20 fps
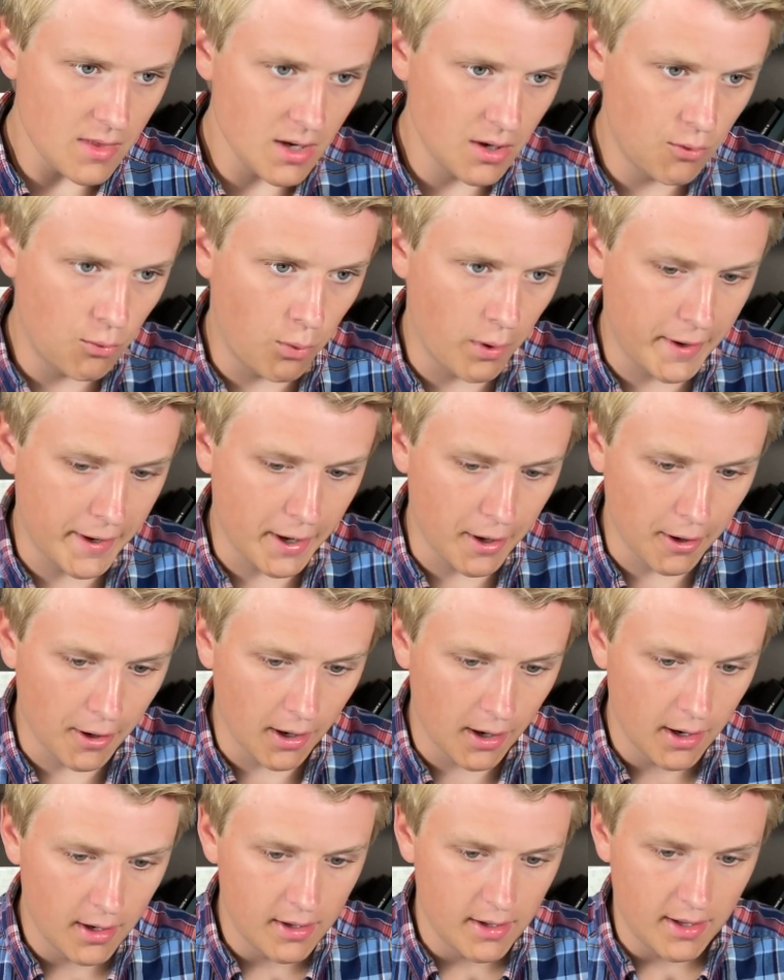
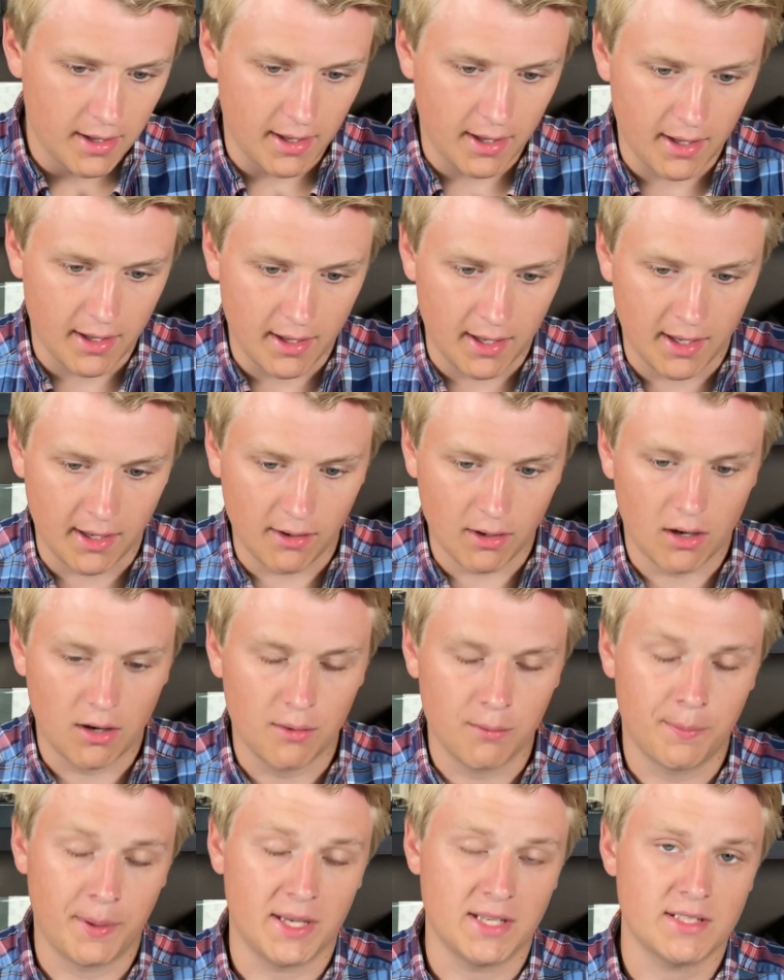Where it
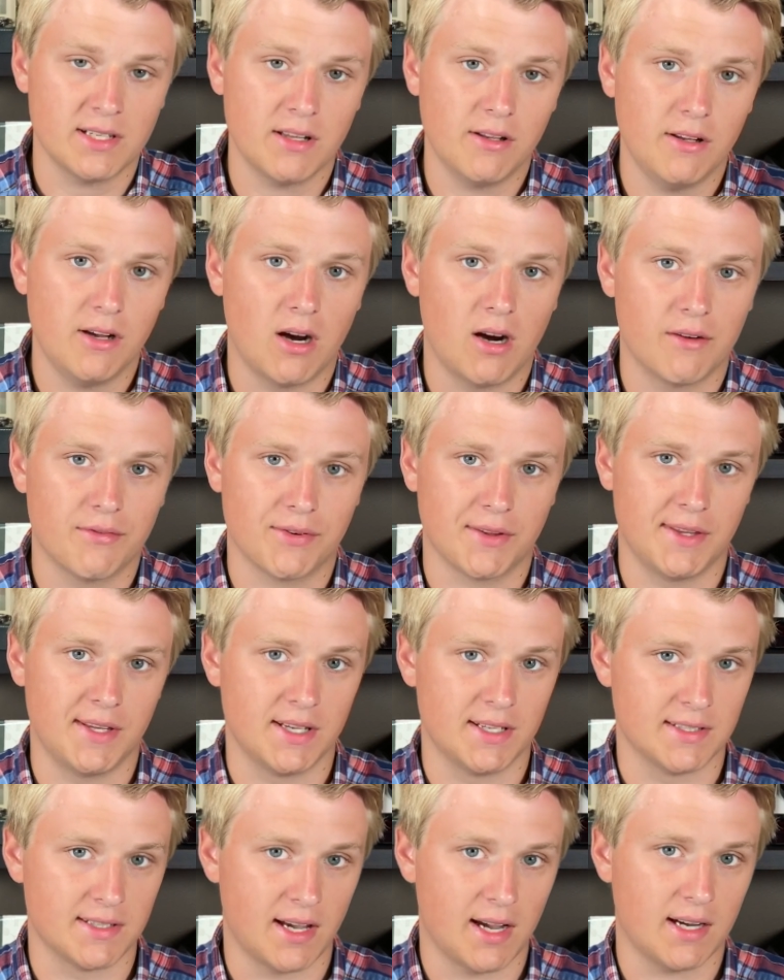basically offered the
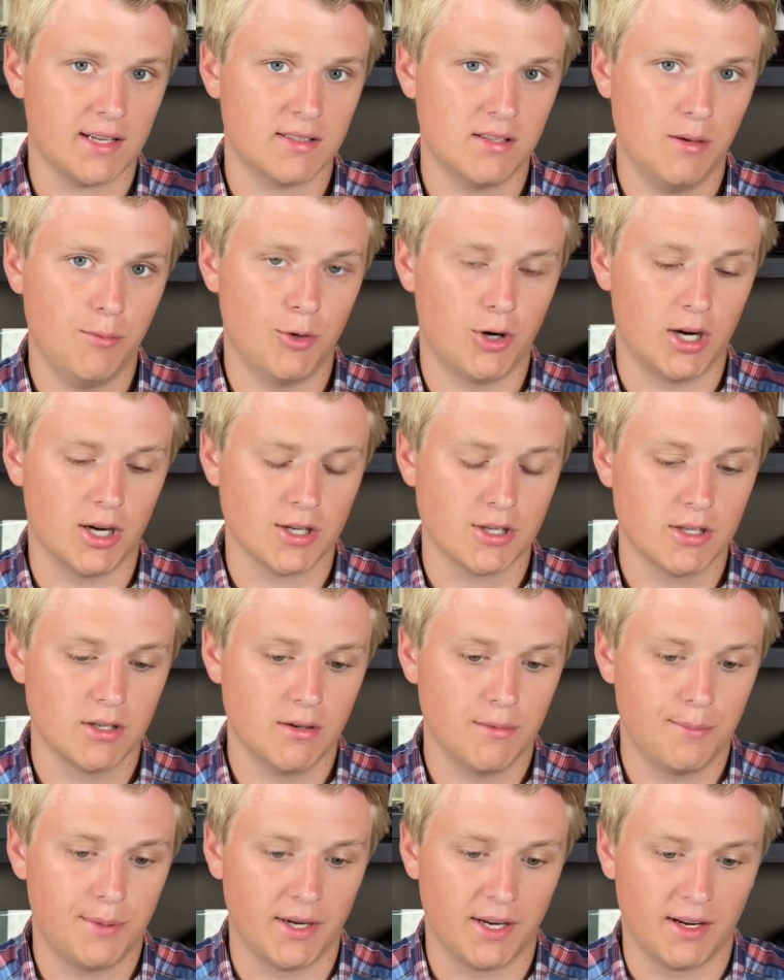exact same watch,
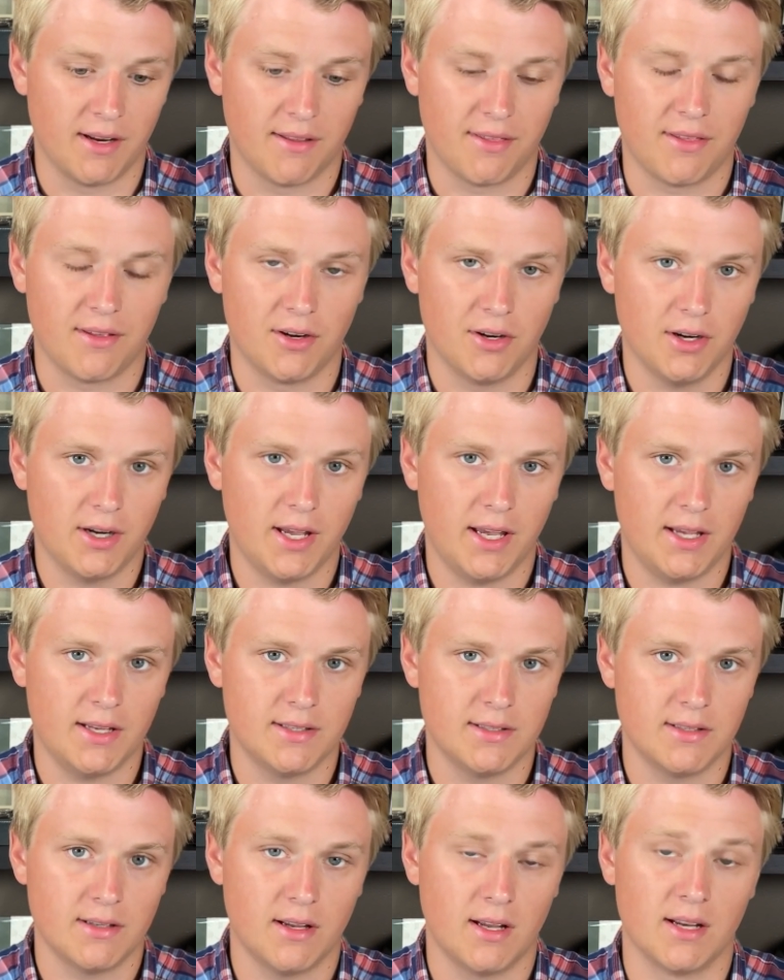but in a thinner
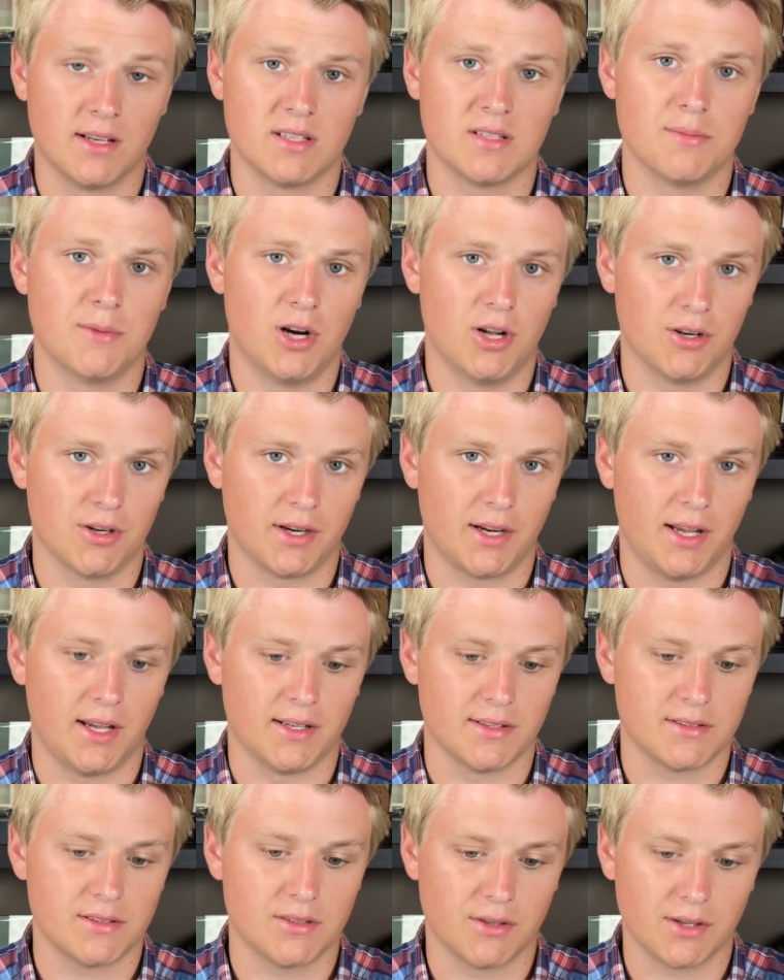case and a smaller
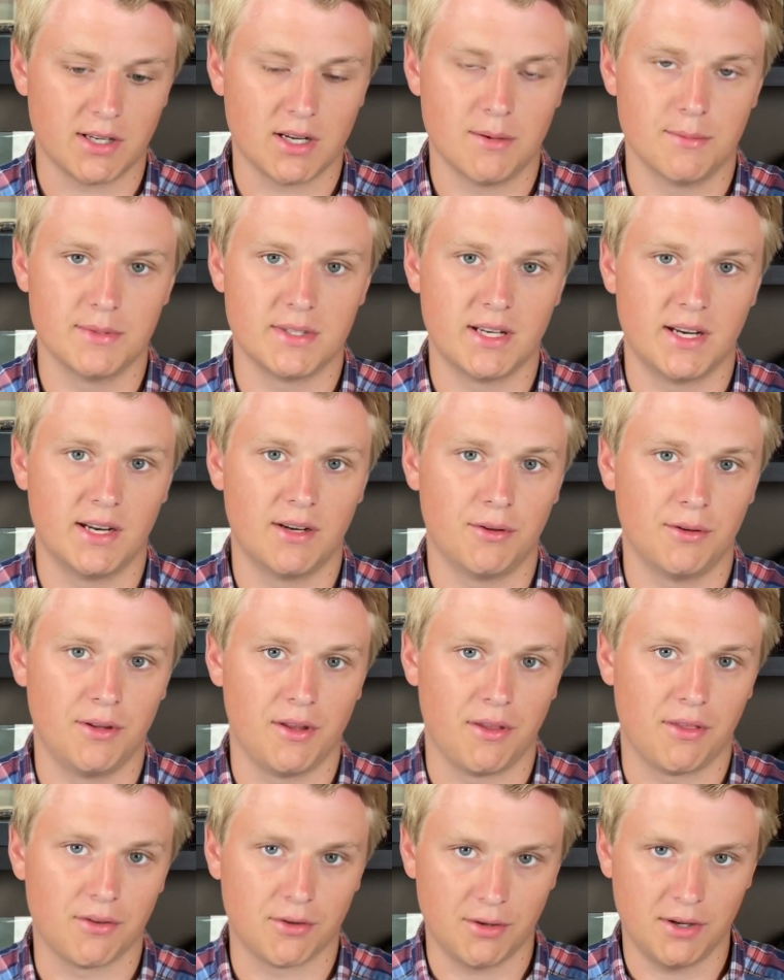case. So it comes in at only
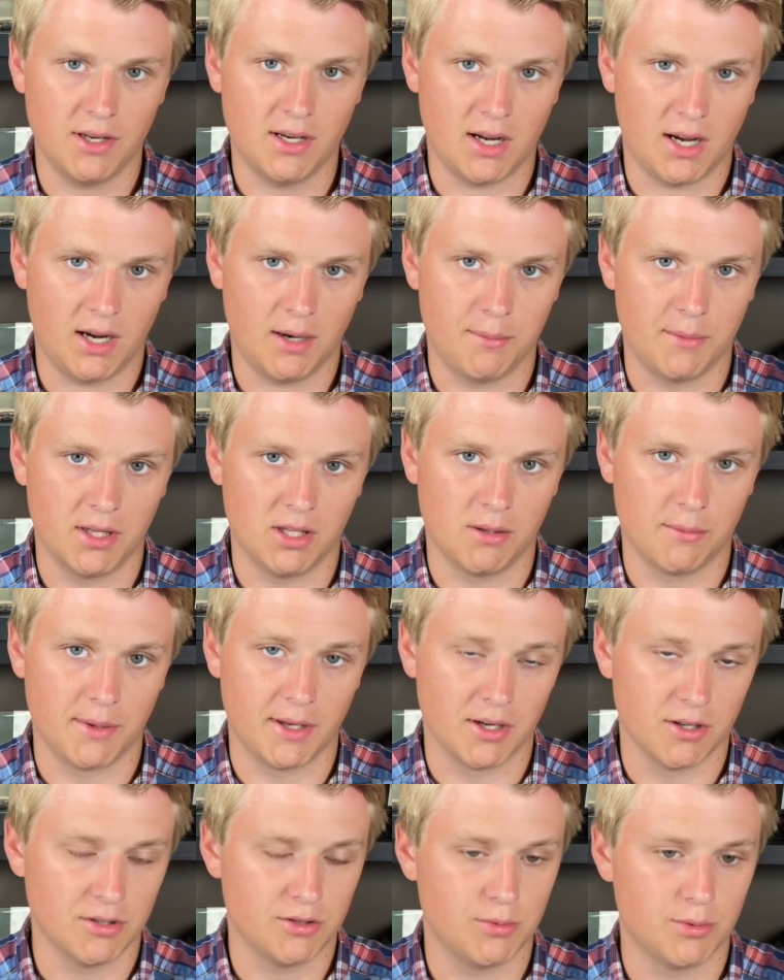39
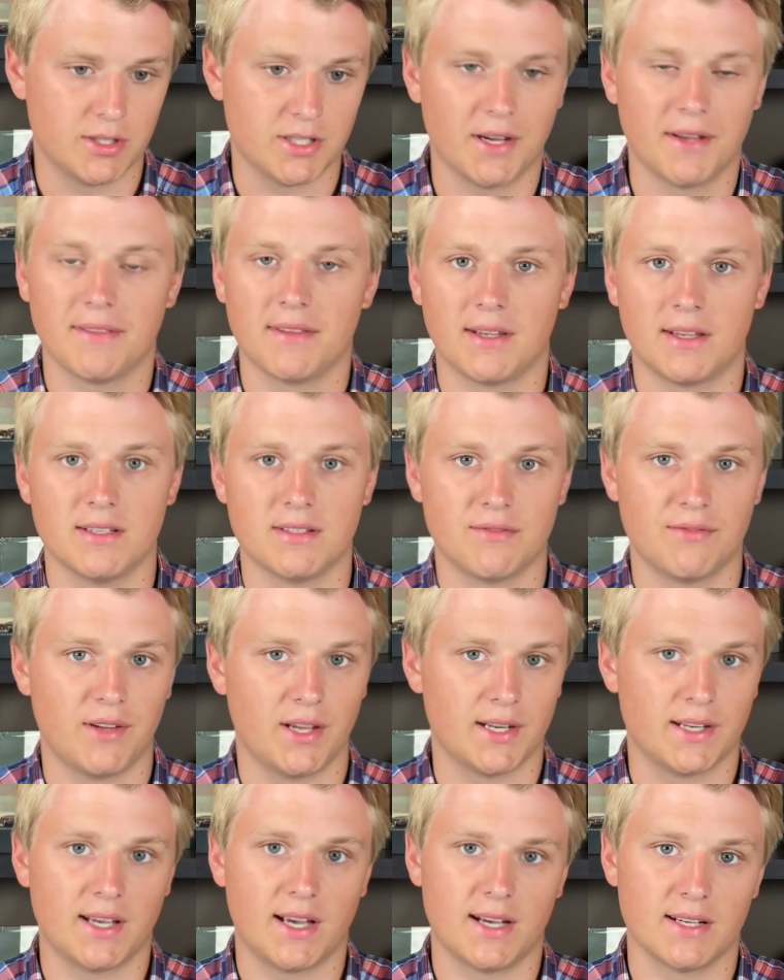millimeters, which I think is
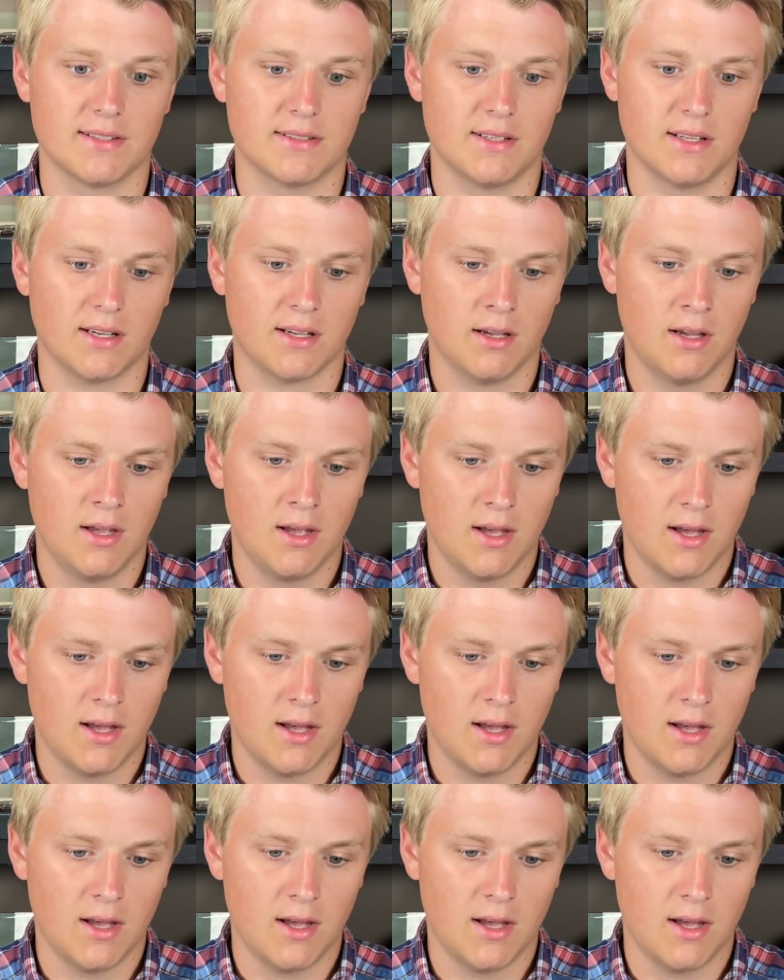fantastic.